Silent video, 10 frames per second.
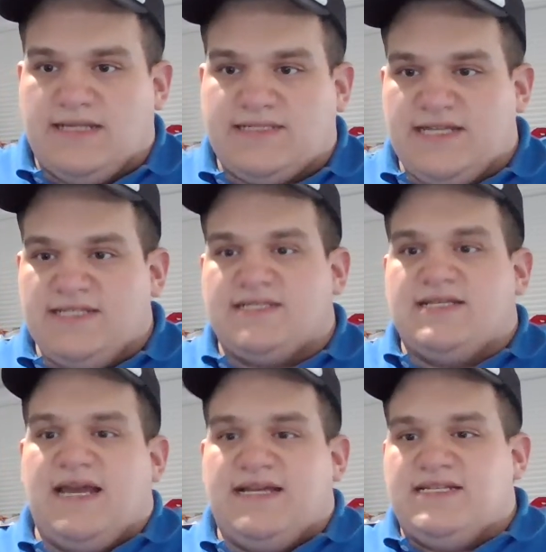
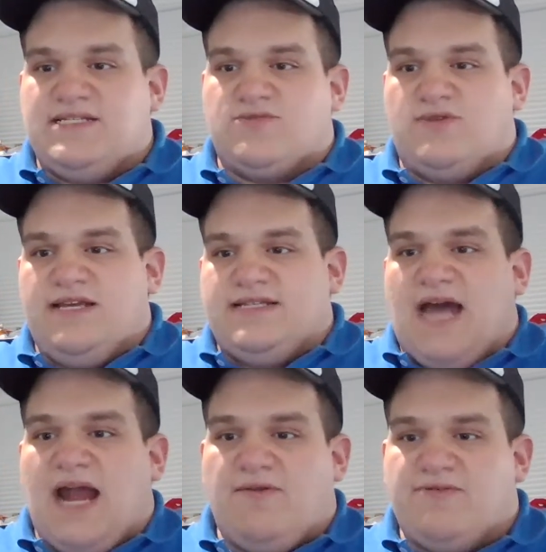since 1920,
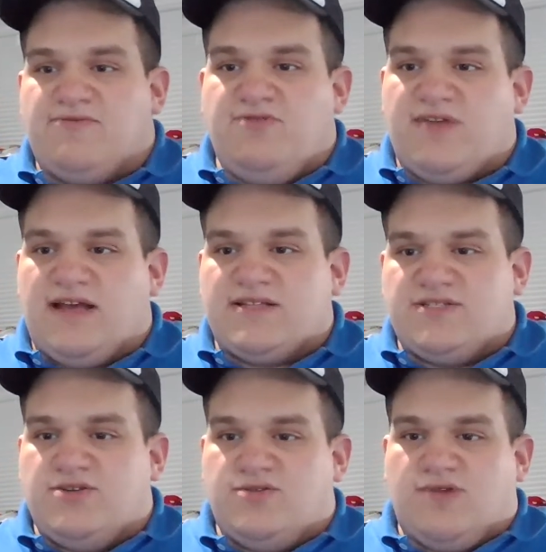tied with
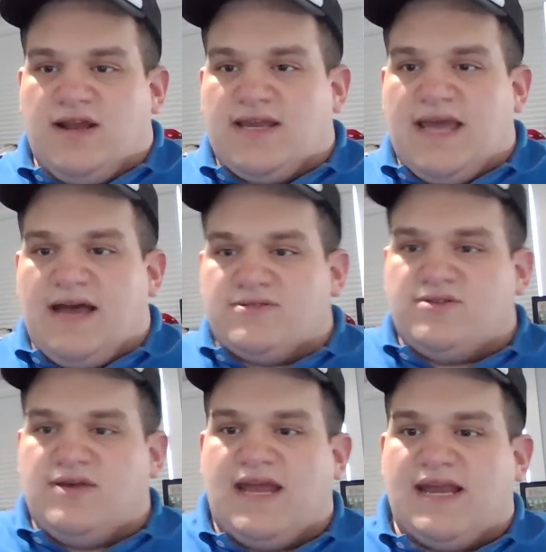2002 Craig
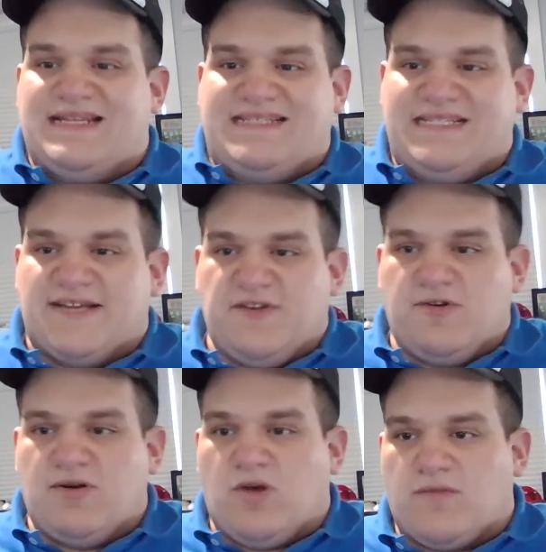Counsell and
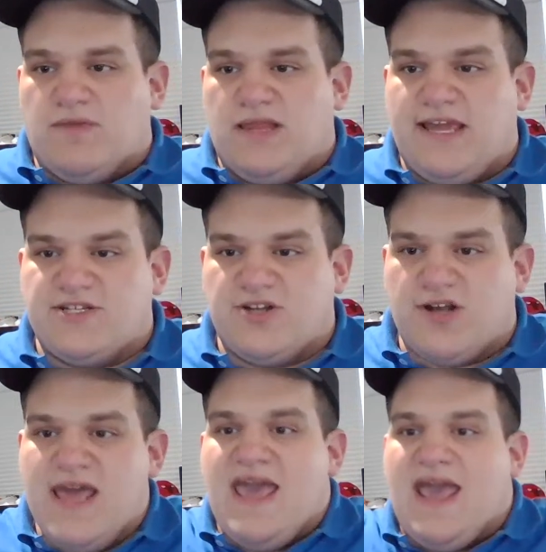1971 Mark
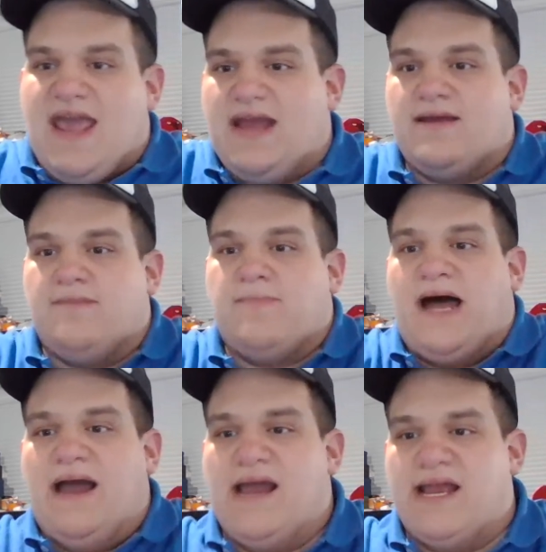Belanger, and
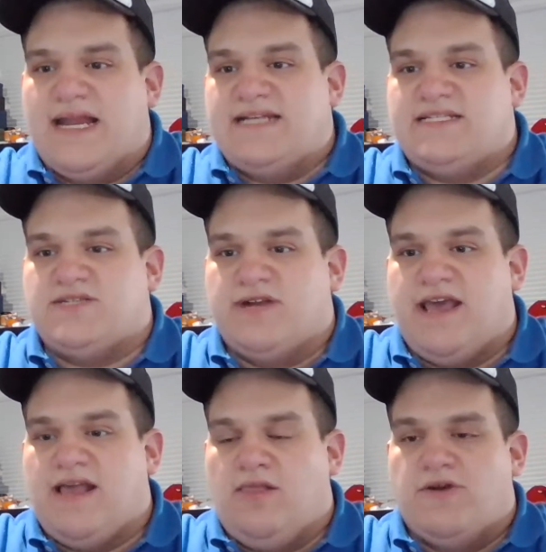behind
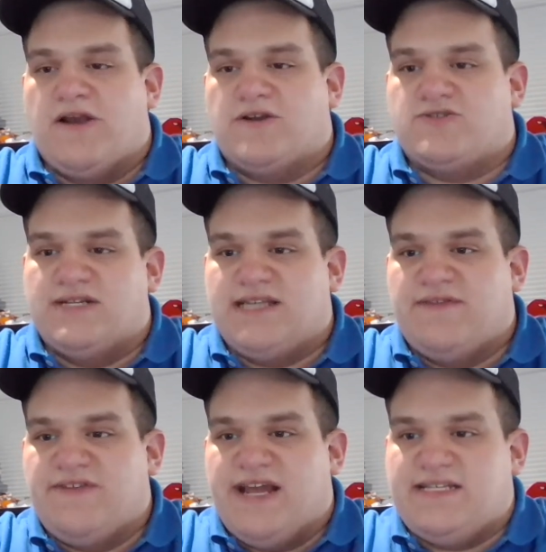1928 Lou Gehrig
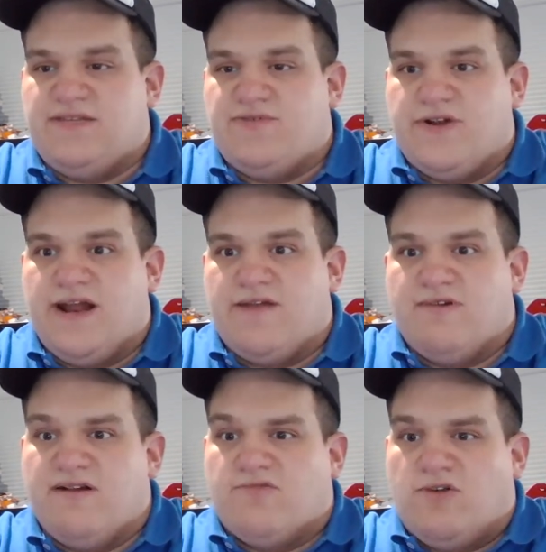27, 1939
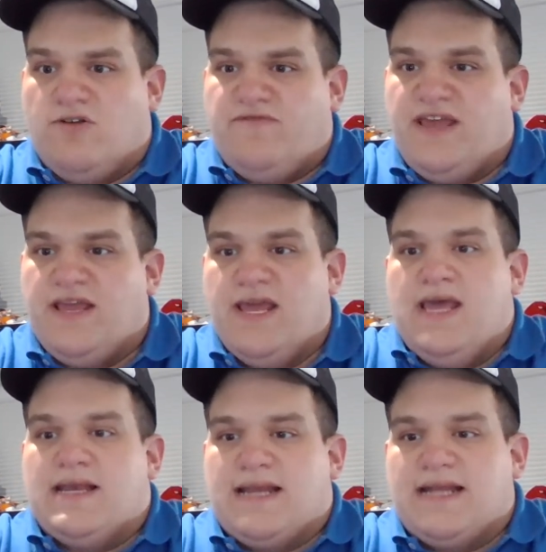Red Rolfe,
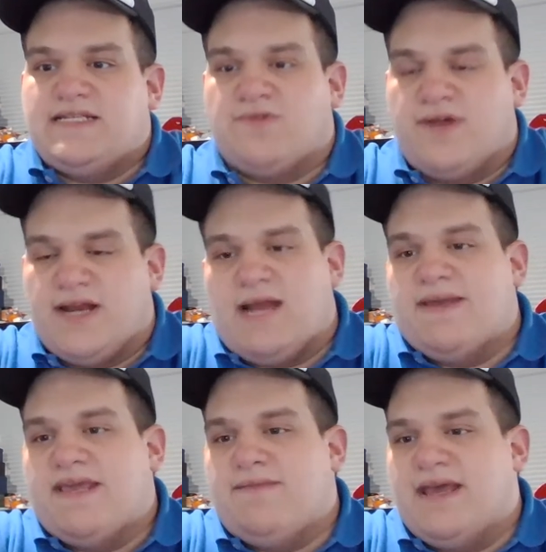
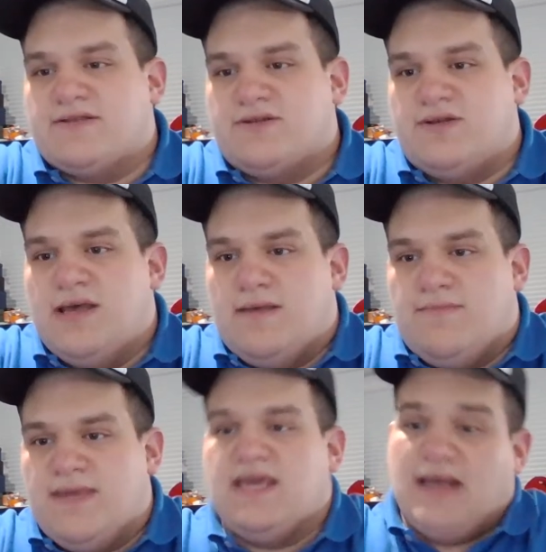1929
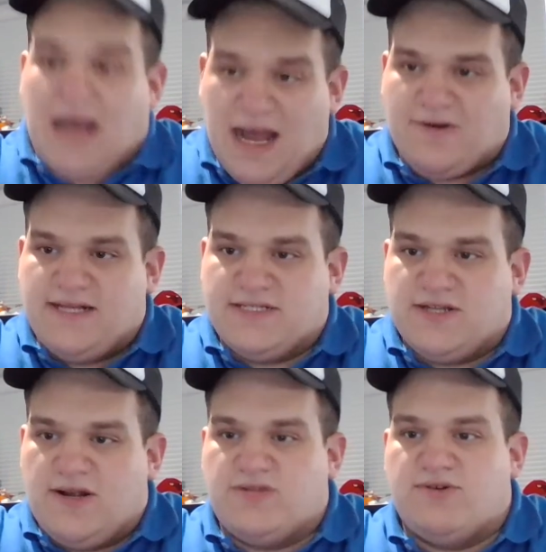Mickey Cochrane
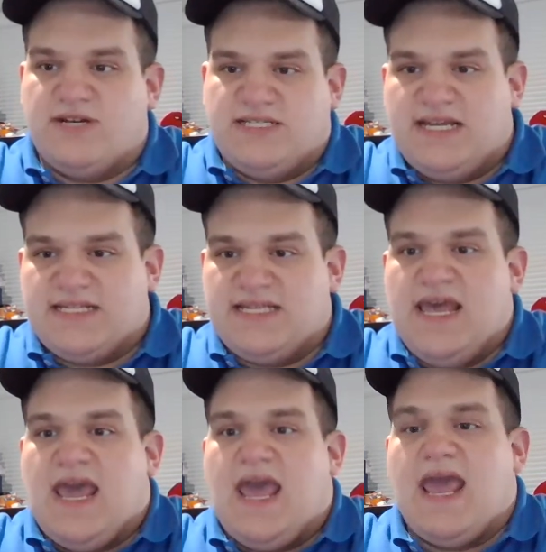26,
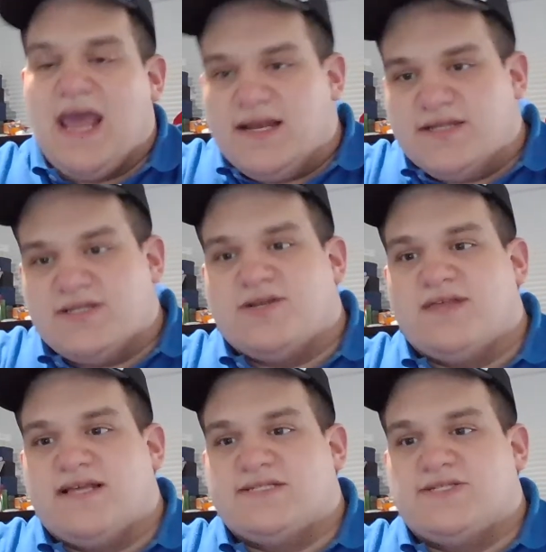and
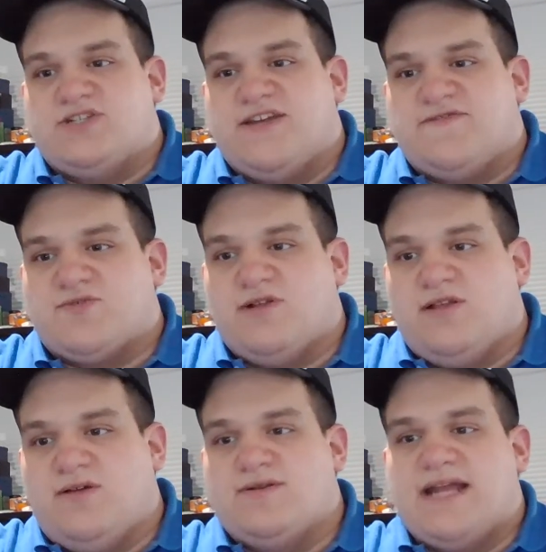2002 Jeff
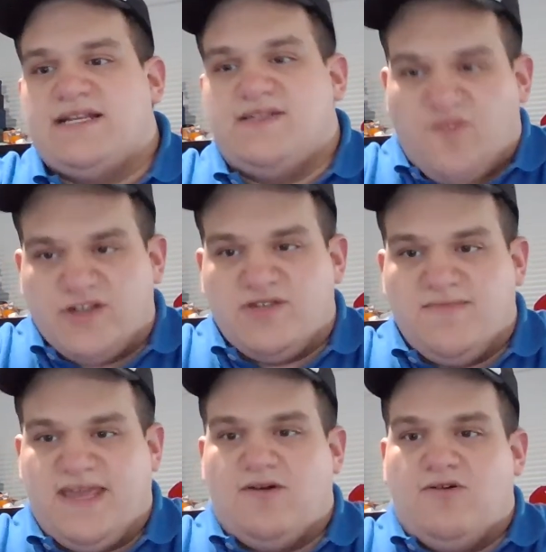Cirillo, 1942
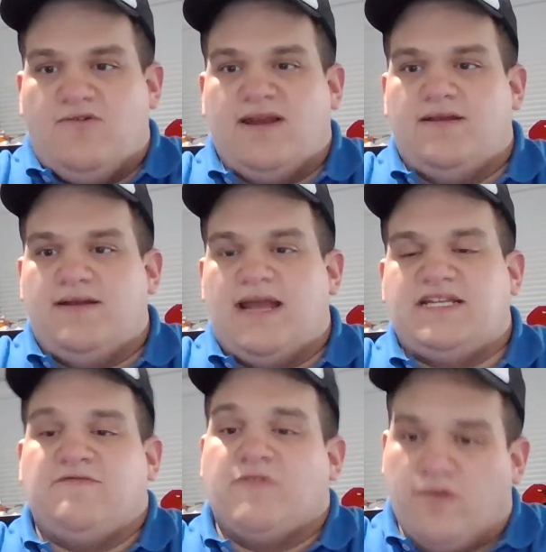Mickey Owen,
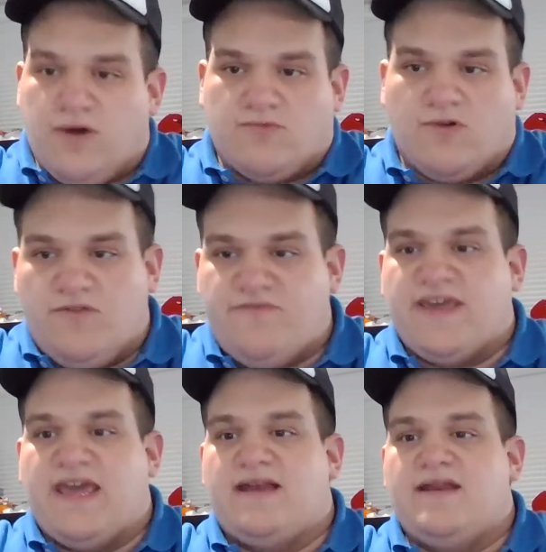1941 Rolfe
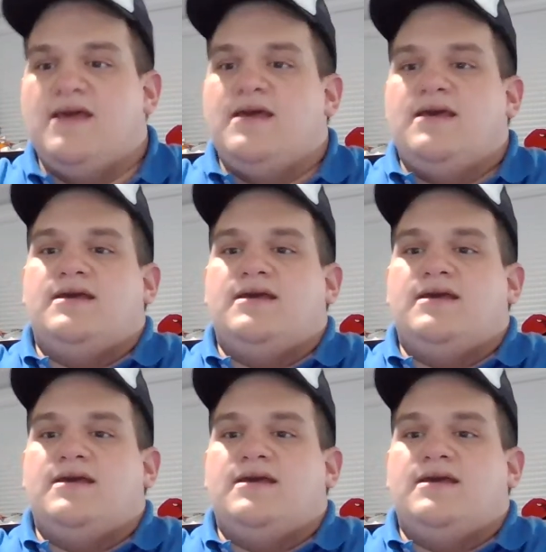again